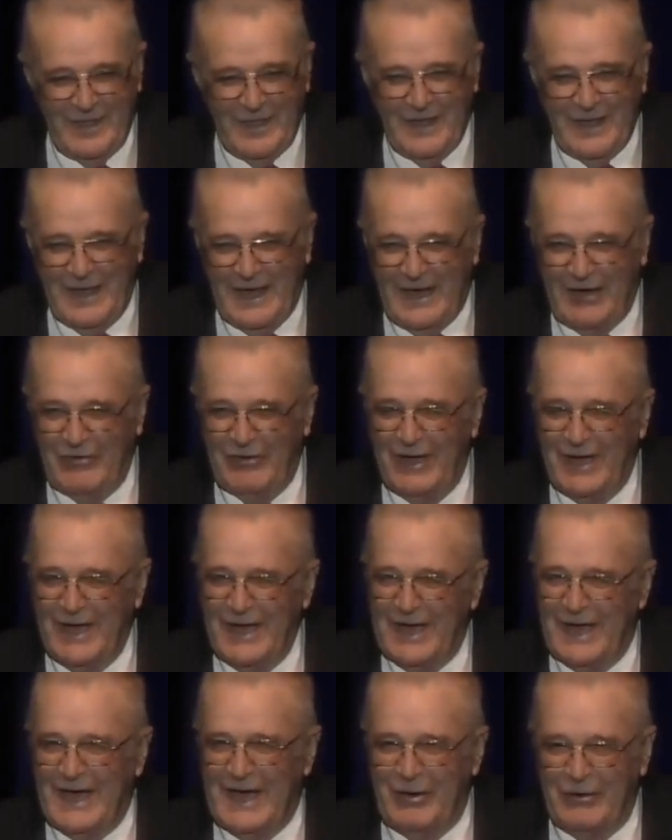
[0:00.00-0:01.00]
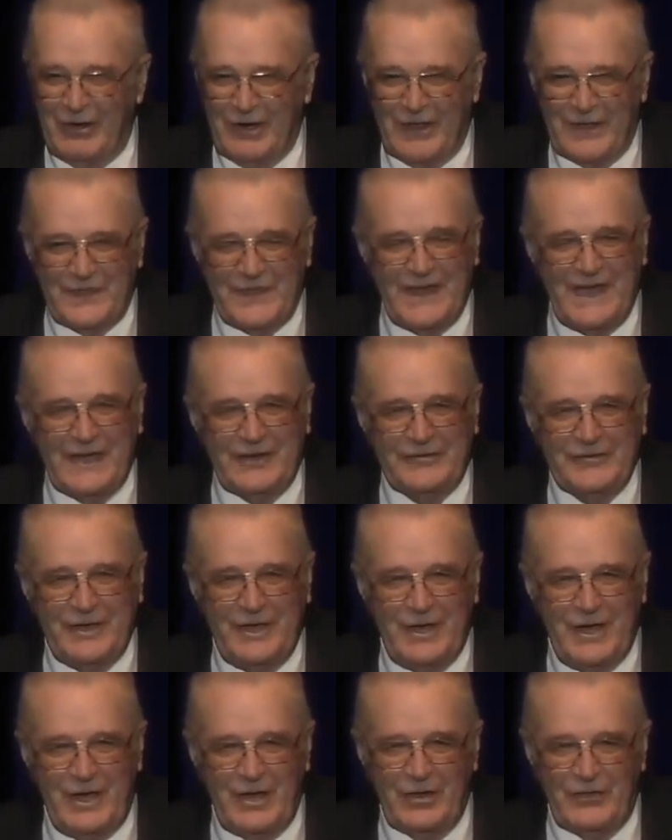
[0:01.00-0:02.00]
I want to thank the
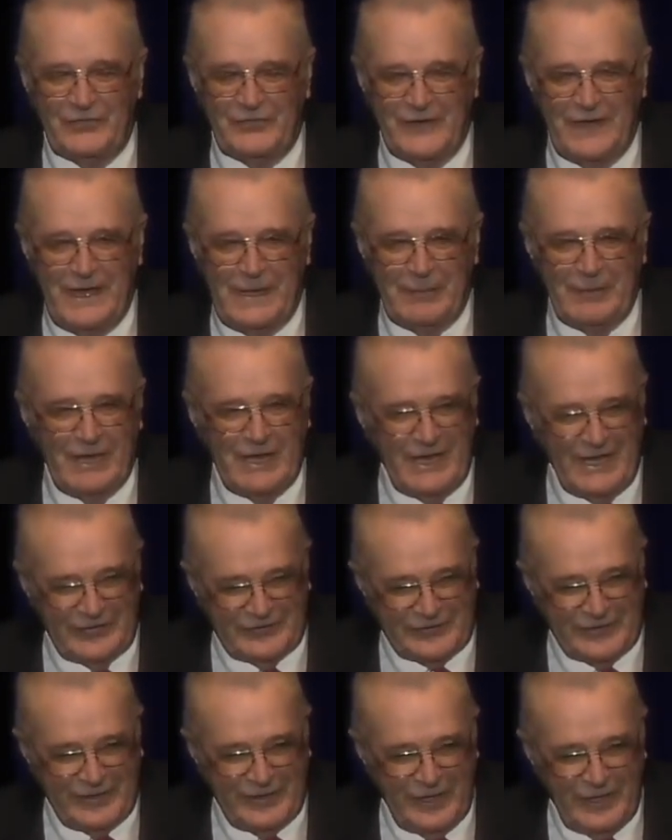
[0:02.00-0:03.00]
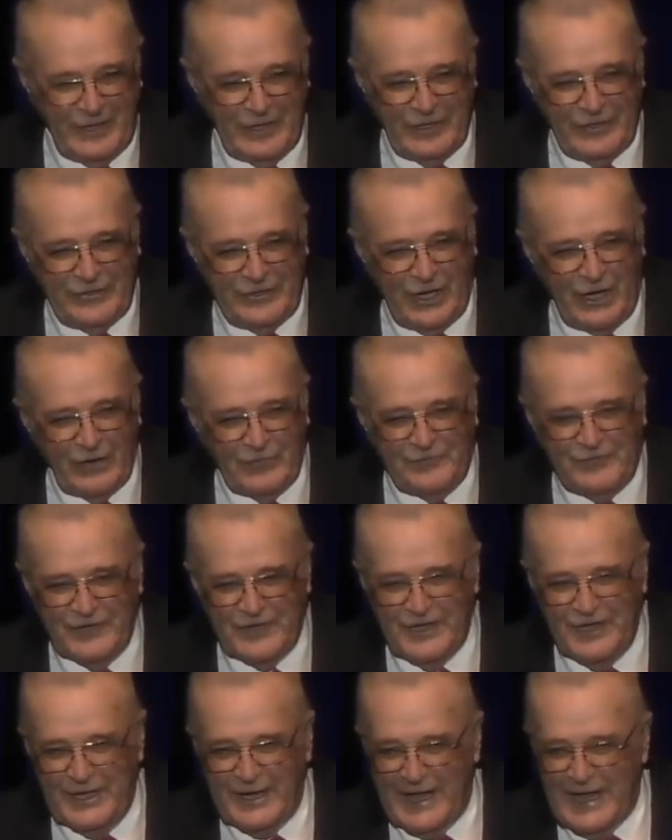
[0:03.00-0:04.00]
Hall of Fame, and listen, don't
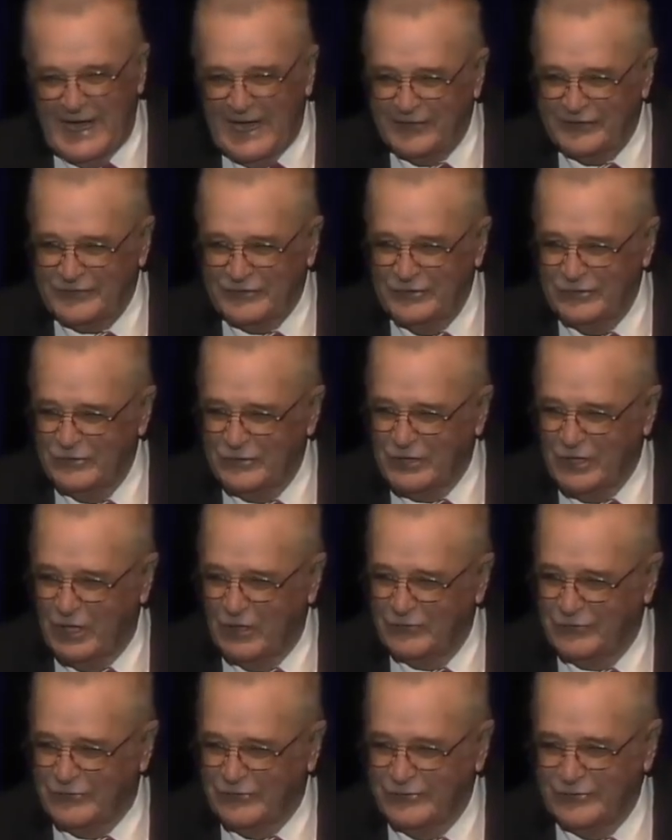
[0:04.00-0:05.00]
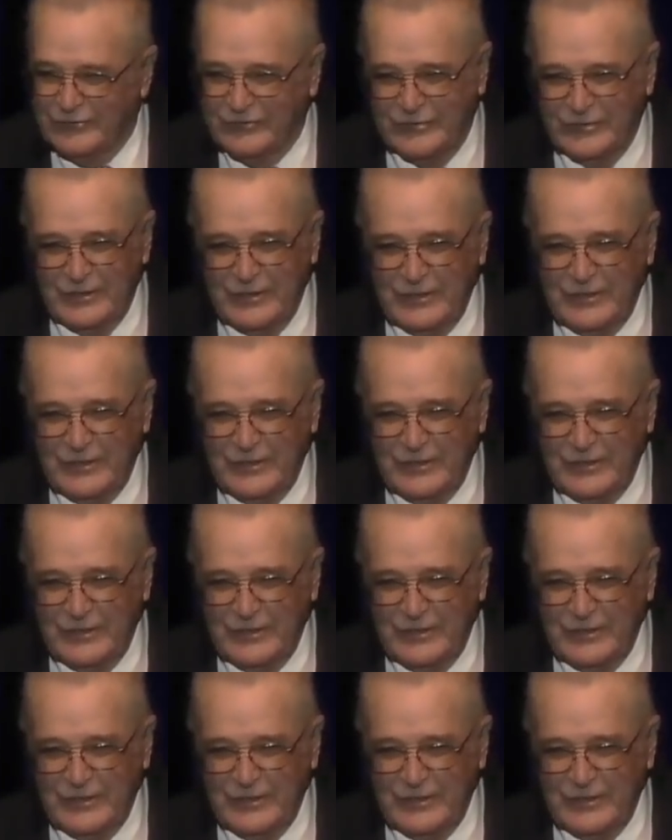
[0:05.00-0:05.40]
forget high school coaches.